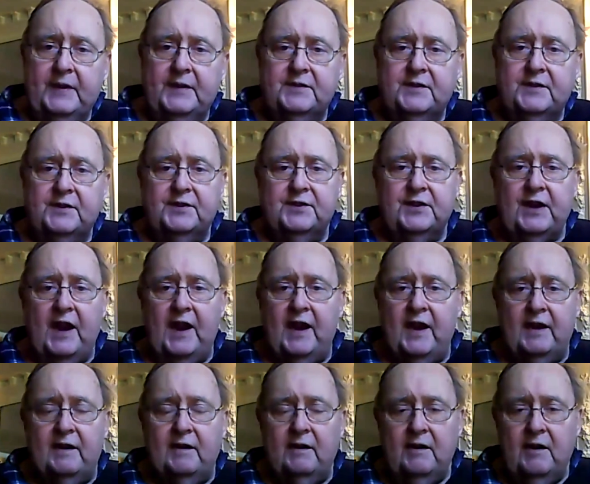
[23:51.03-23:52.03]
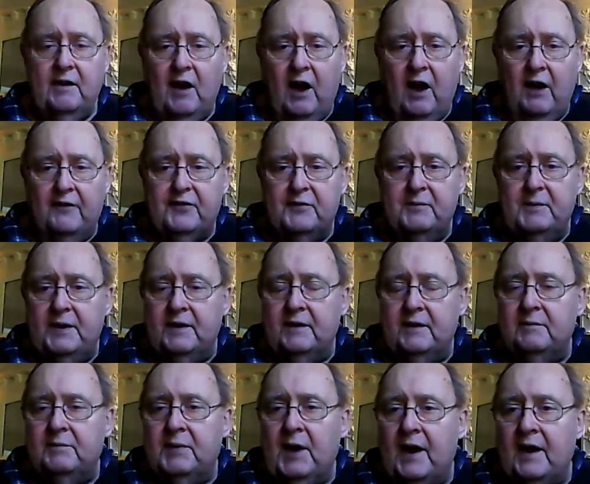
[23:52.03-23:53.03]
to say
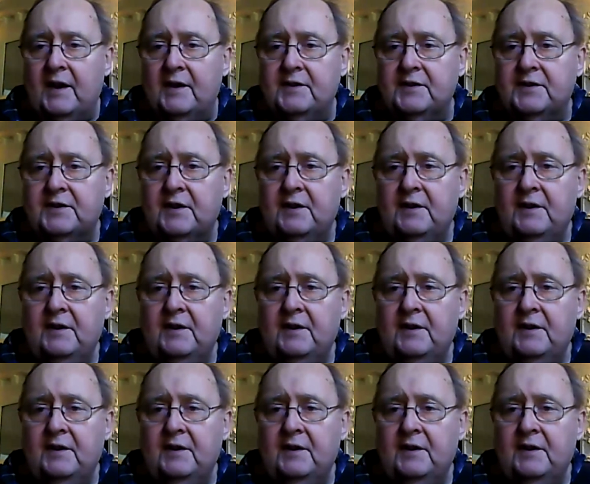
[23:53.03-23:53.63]
£500,000,